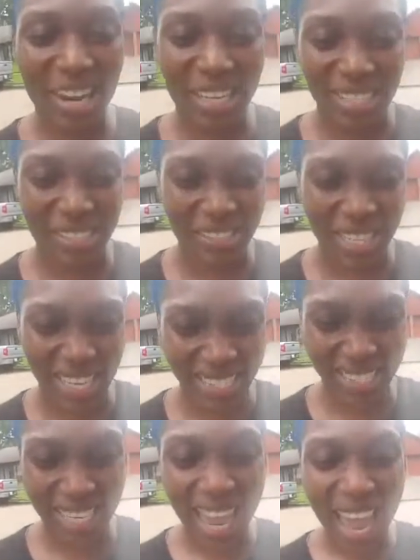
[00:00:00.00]
artist who
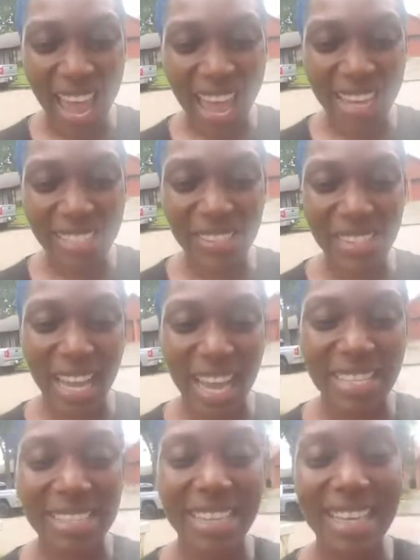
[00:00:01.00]
doesn't
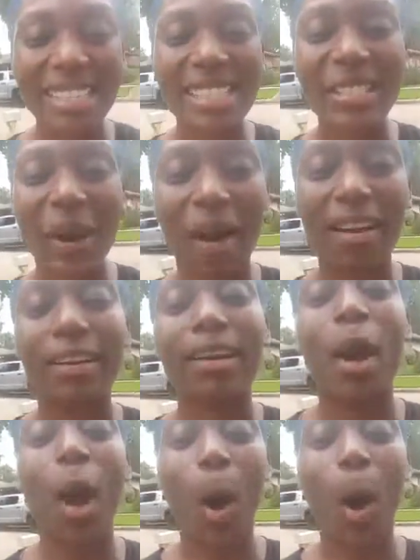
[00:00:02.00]
exercise get started?